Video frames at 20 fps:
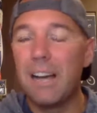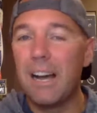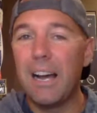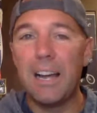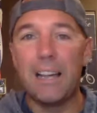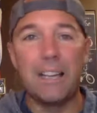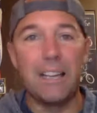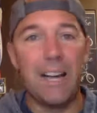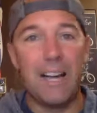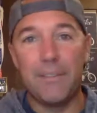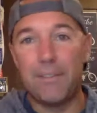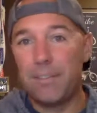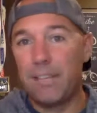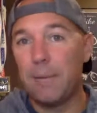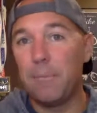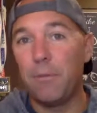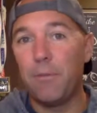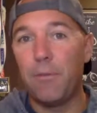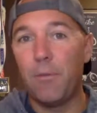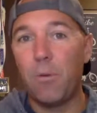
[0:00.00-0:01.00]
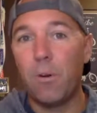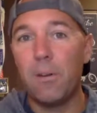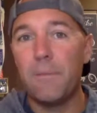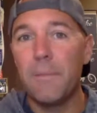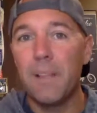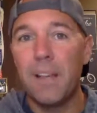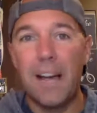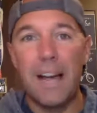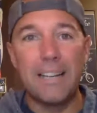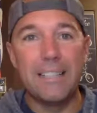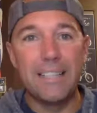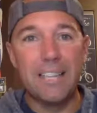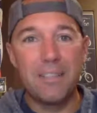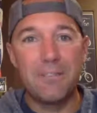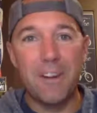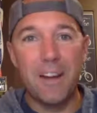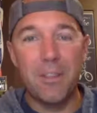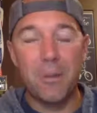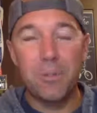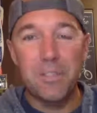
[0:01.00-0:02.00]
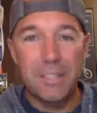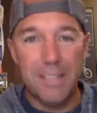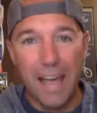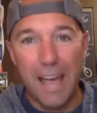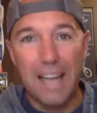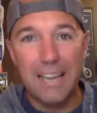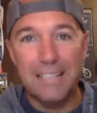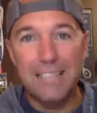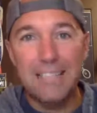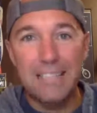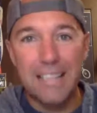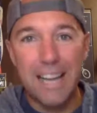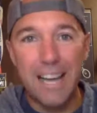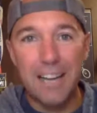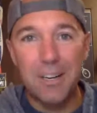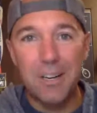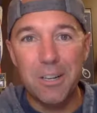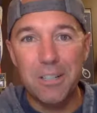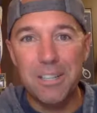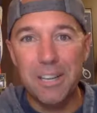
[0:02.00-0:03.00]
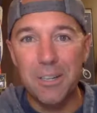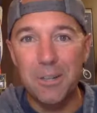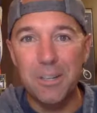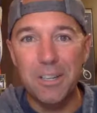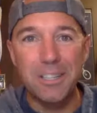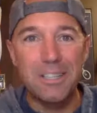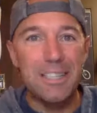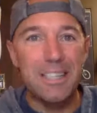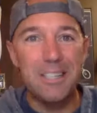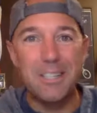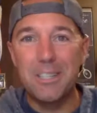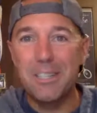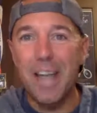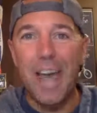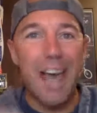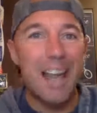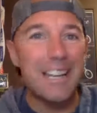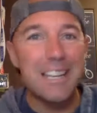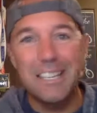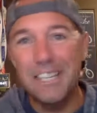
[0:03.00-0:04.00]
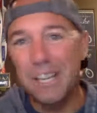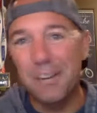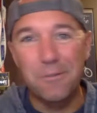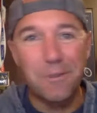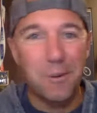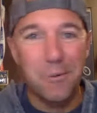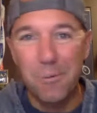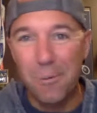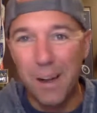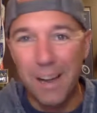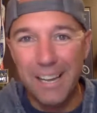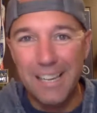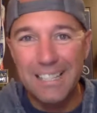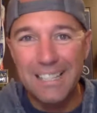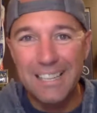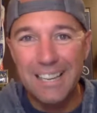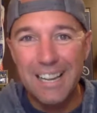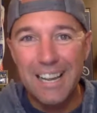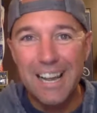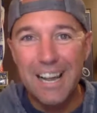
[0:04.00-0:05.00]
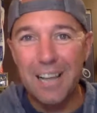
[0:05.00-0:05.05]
I've said before, identify those 10 standards that you can teach 10 different ways,